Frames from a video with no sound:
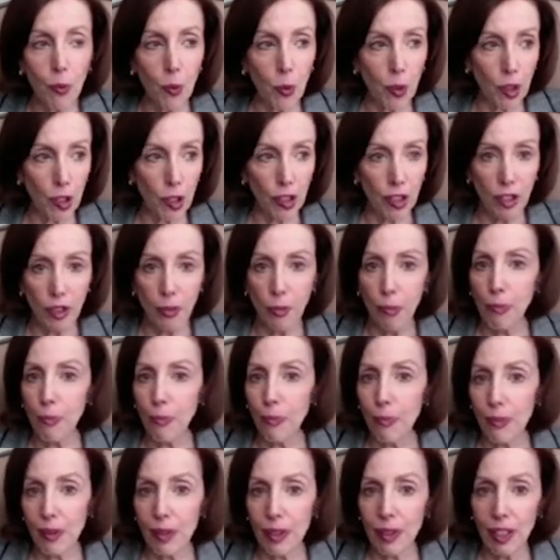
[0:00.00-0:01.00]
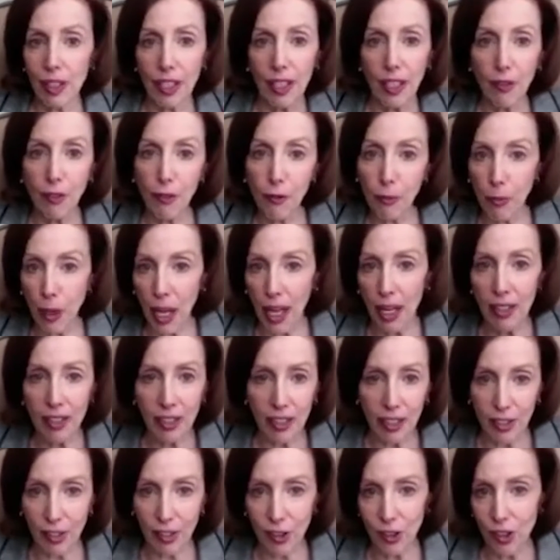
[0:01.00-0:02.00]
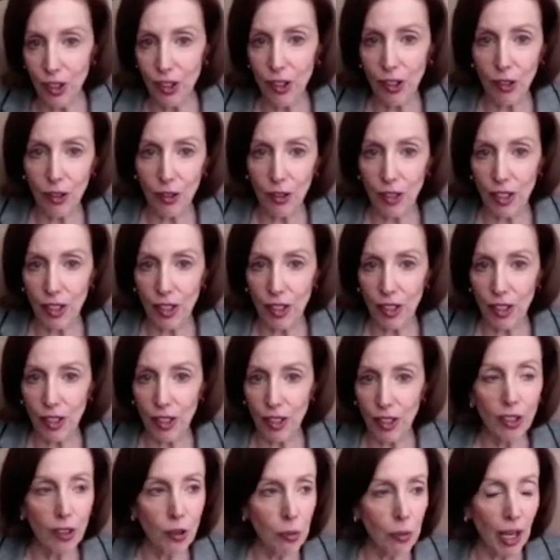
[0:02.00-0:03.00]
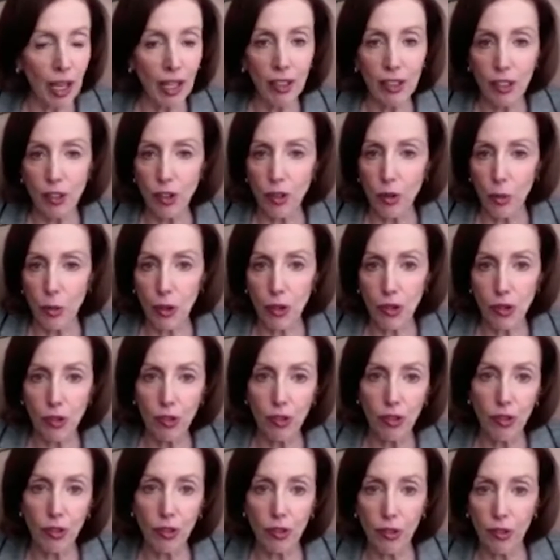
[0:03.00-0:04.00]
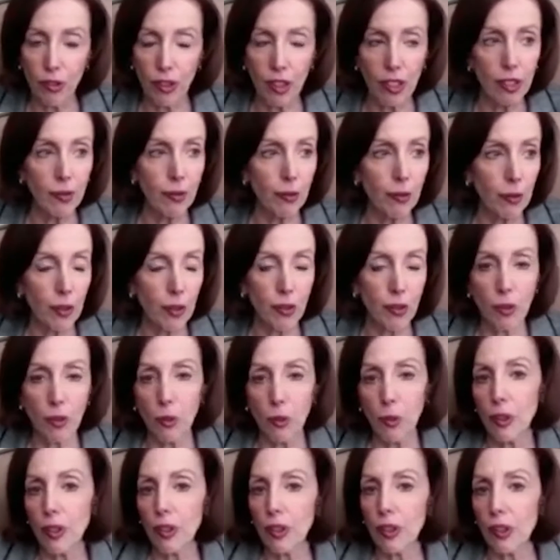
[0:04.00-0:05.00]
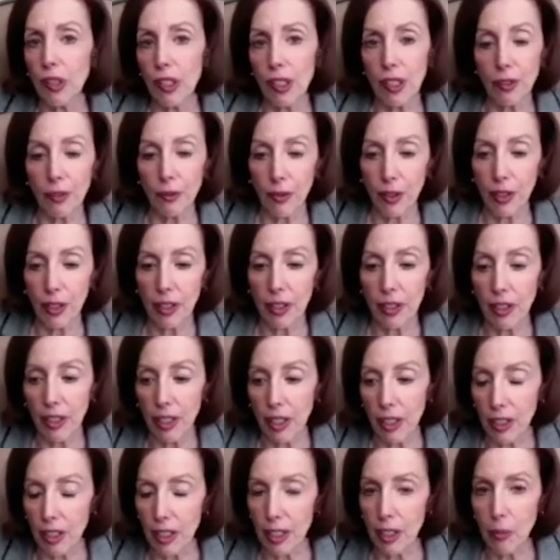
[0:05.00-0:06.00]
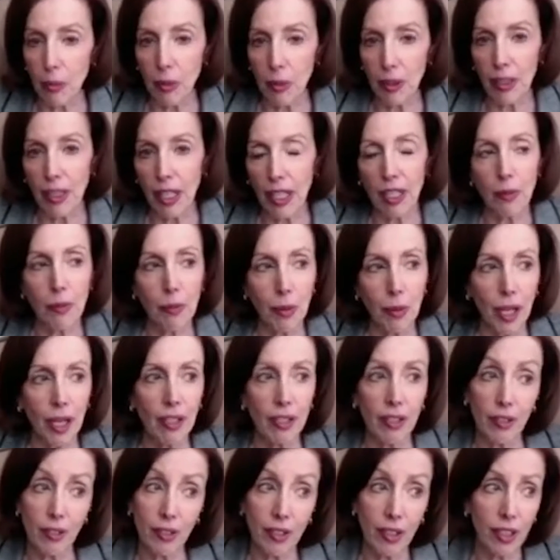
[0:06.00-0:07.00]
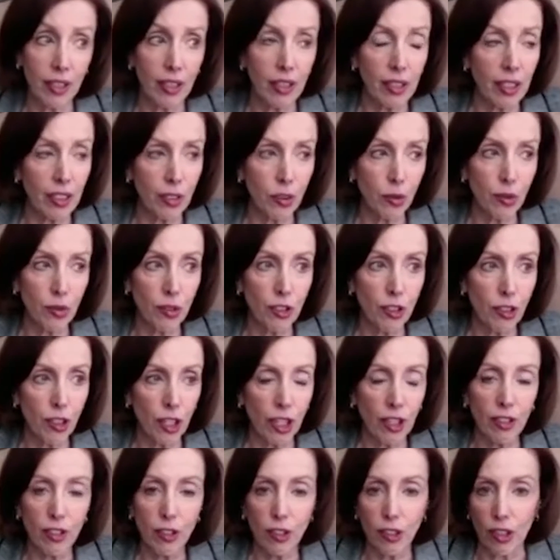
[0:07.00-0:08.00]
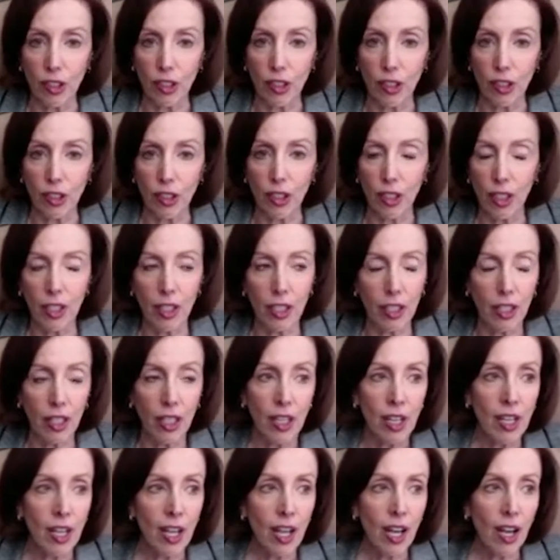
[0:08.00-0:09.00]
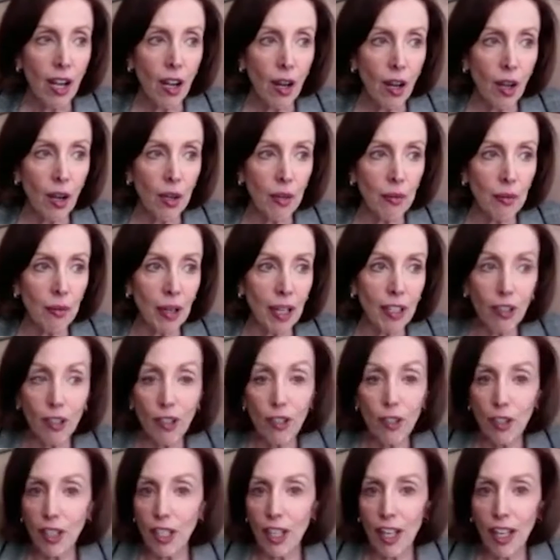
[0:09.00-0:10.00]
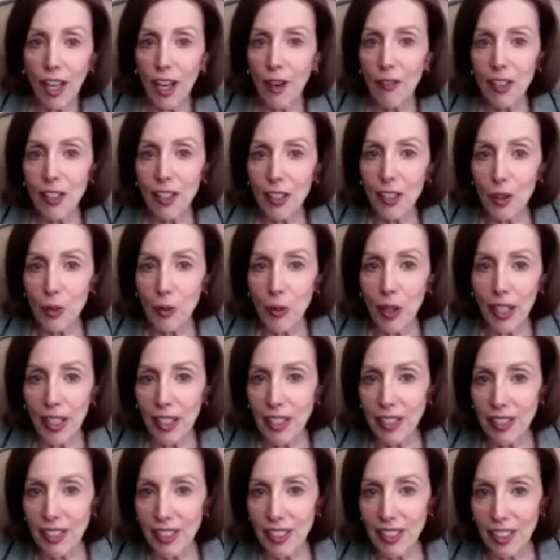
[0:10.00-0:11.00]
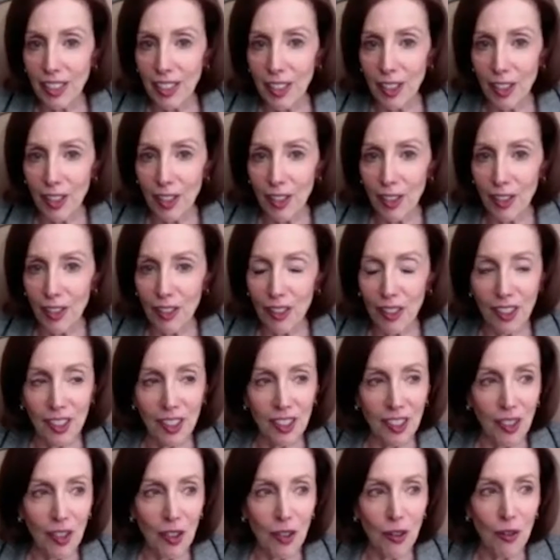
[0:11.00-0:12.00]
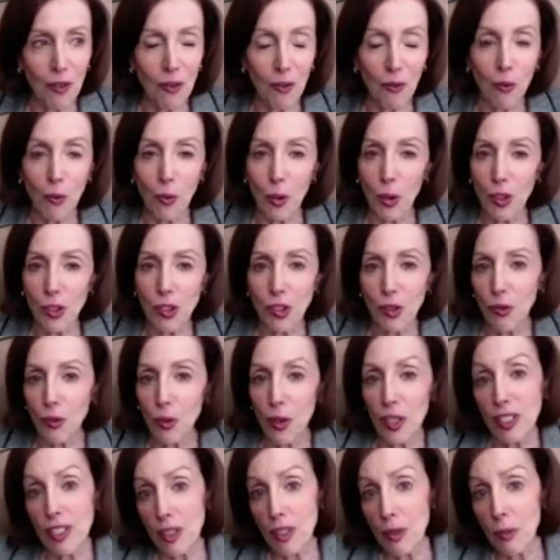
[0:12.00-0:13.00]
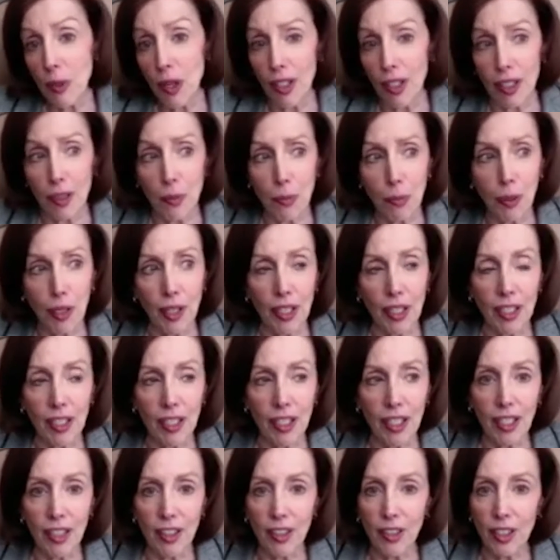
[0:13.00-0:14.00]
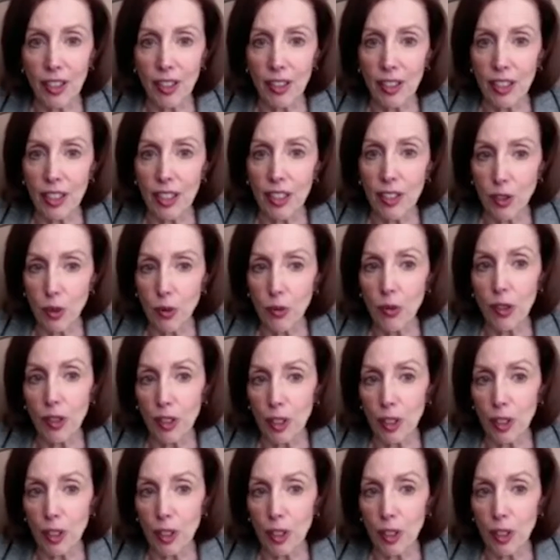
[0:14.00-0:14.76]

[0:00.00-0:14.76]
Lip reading: work-life balance, like how do you balance your personal life with your work life and keeping that in balance. And I think that's really challenging. I don't know that I have any great, words of wisdom on it, but I think that it's a